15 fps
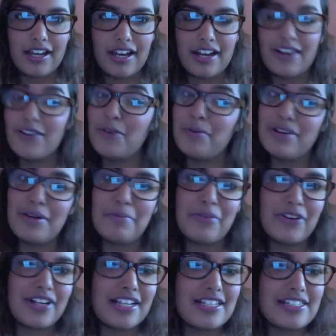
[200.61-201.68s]
I don't know what
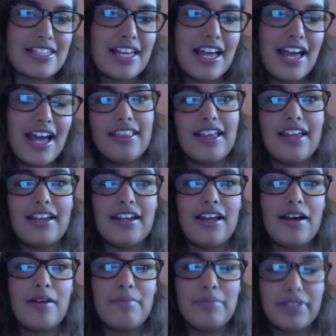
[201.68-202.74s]
number it is. And
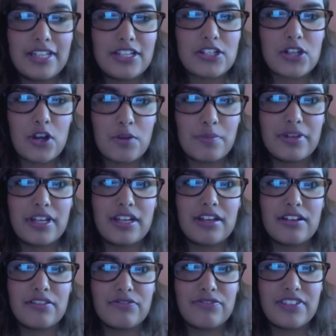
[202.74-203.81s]
Bleach
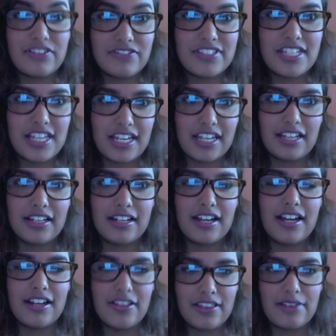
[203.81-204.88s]
opening 15.
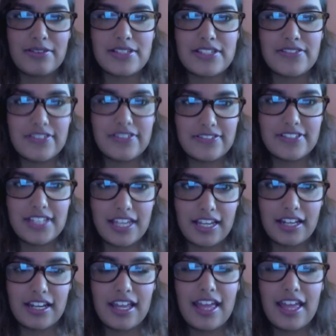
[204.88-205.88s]
I know that one's 15.